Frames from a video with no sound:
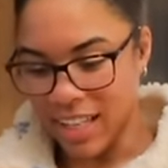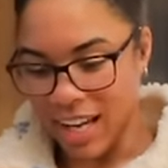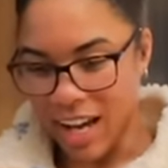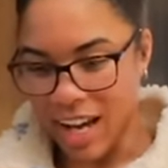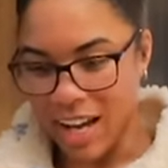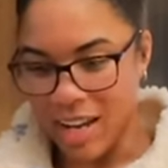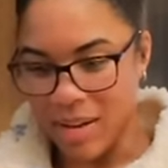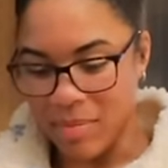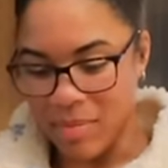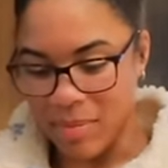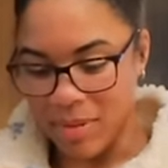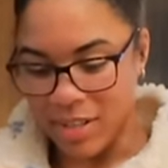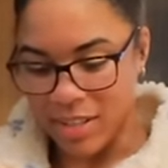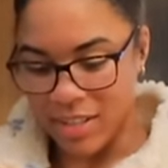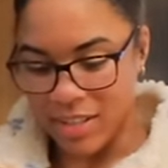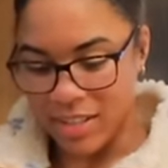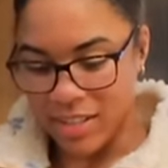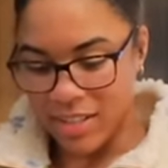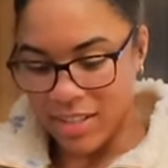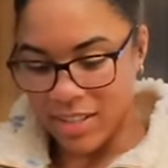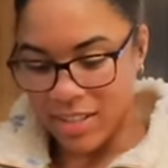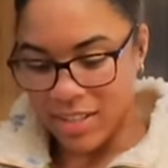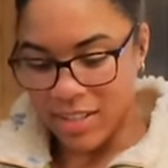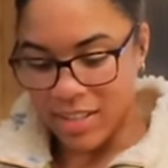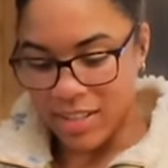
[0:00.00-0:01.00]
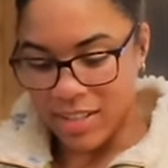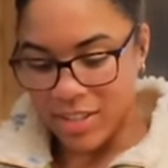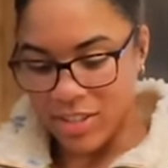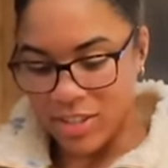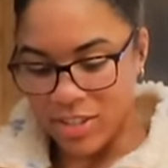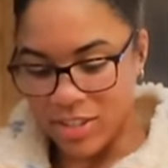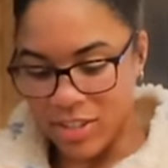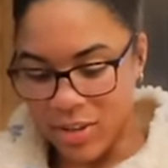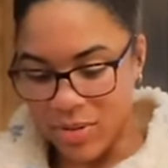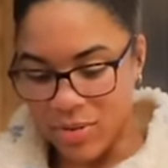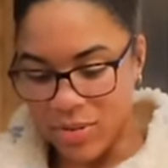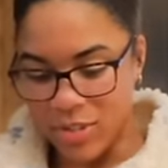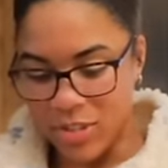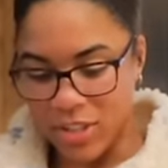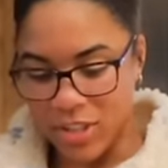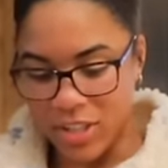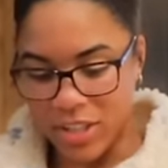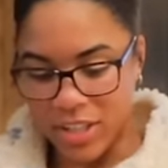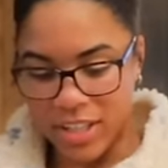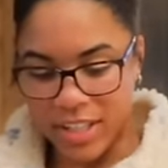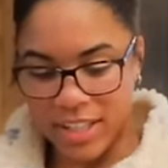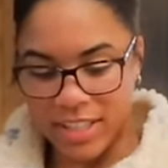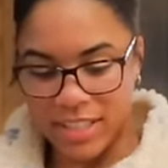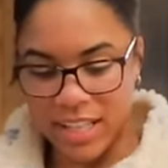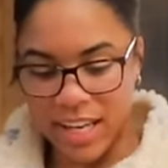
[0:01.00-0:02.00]
I'm so
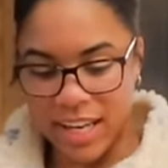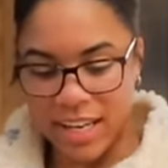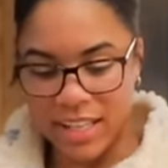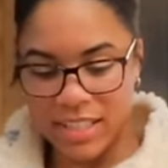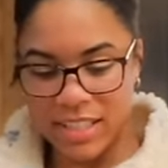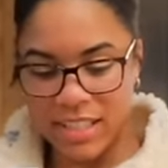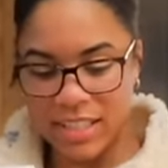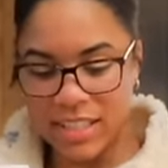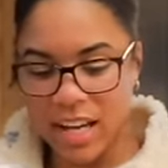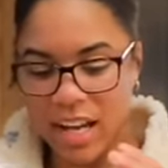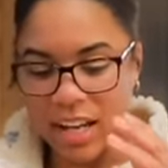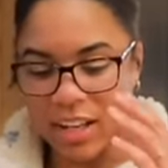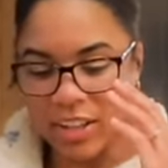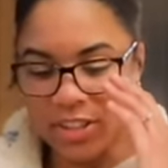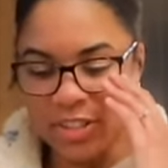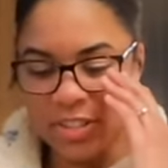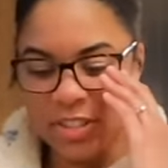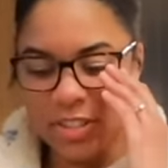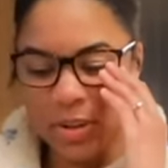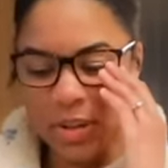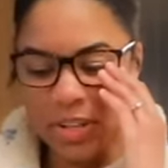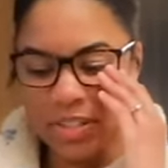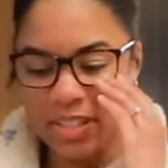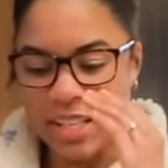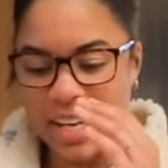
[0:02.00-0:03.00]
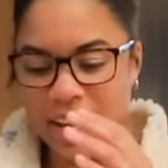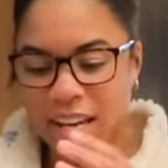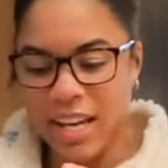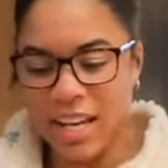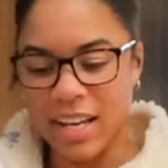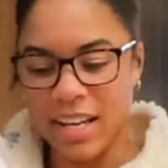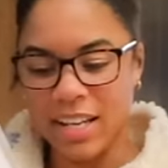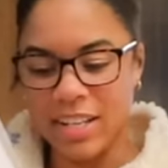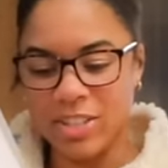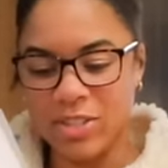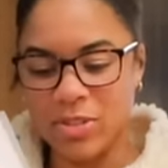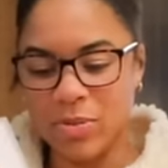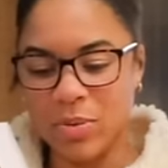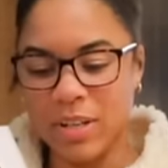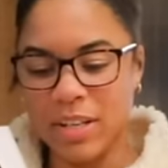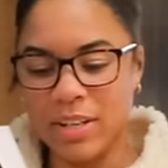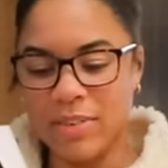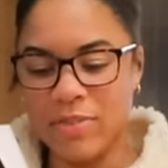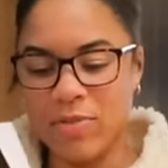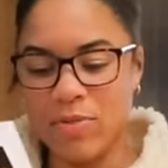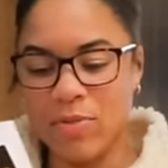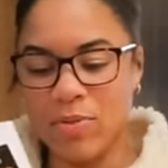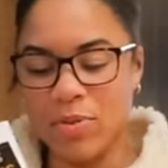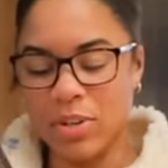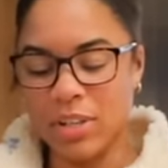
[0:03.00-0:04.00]
shook. It's $18 USA and
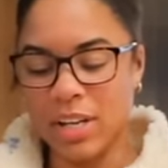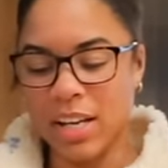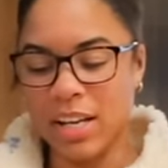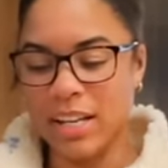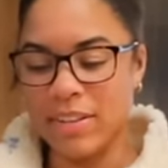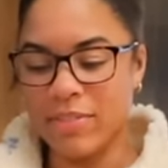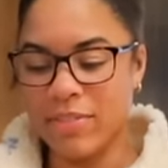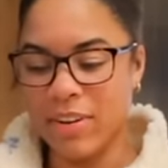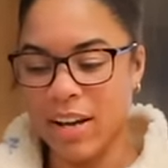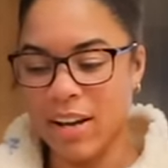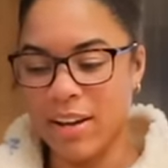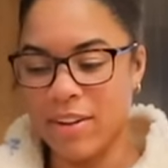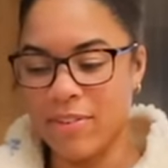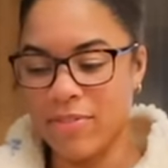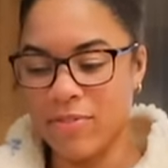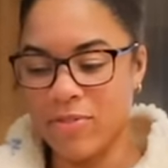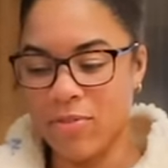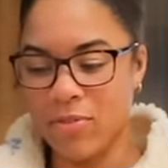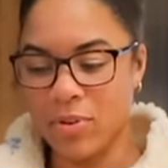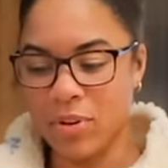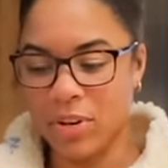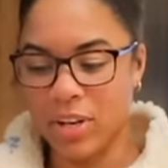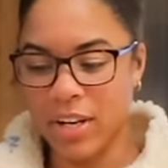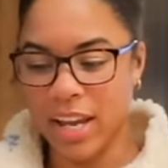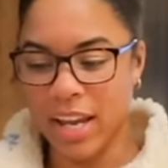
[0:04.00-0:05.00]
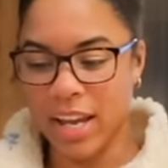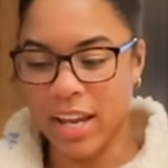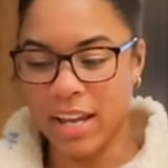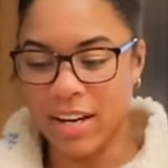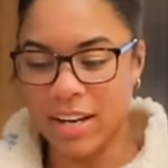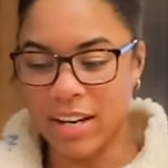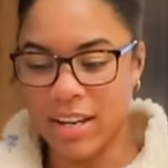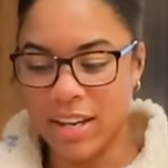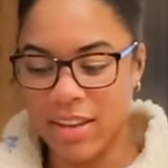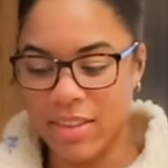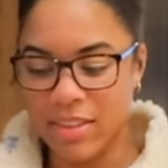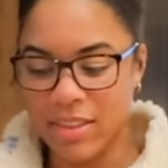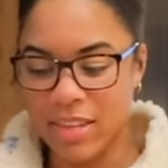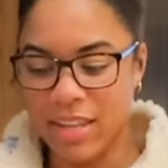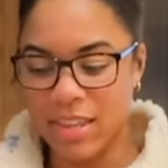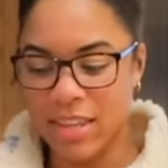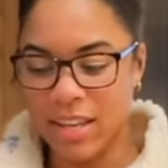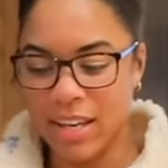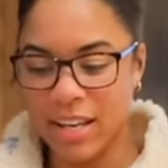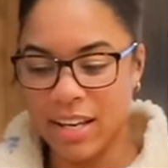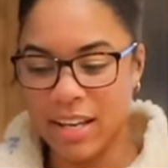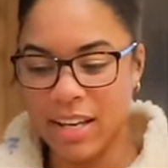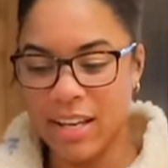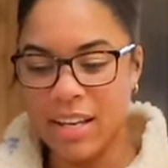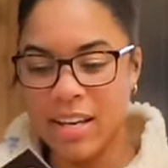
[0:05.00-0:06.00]
$24.95 for Canada. And then
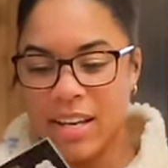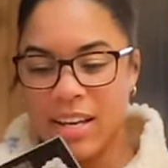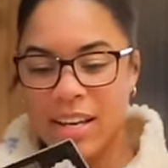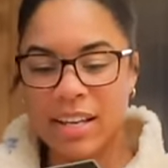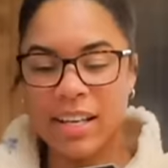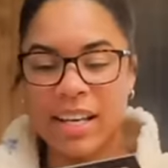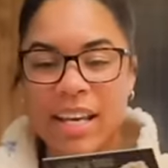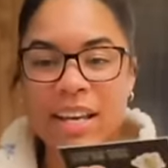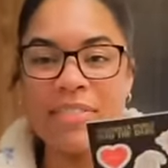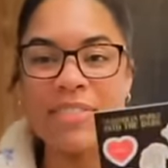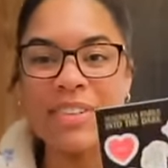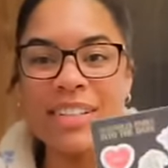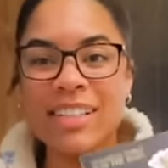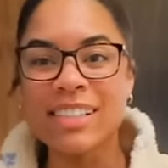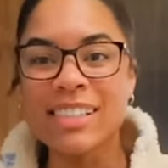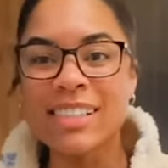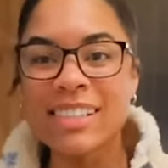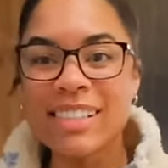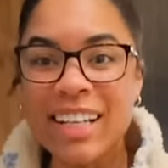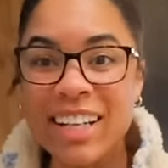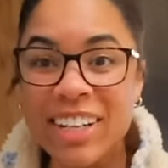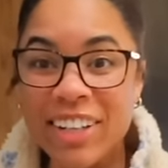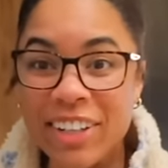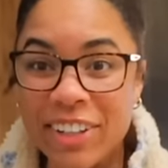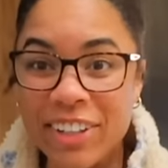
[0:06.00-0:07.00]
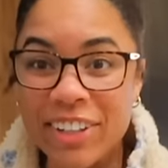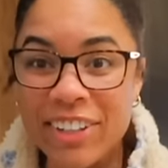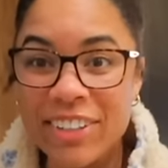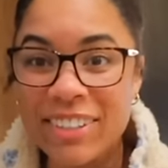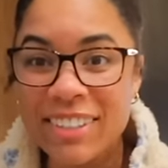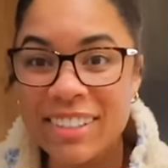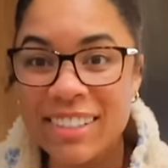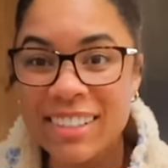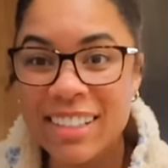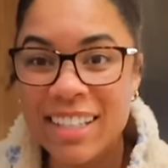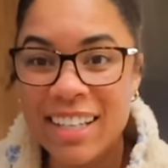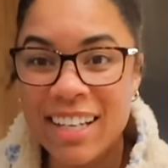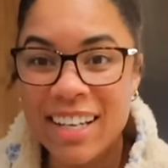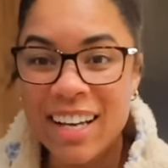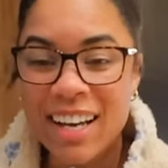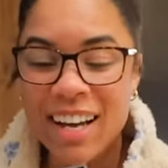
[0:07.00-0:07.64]
they gave these stickers.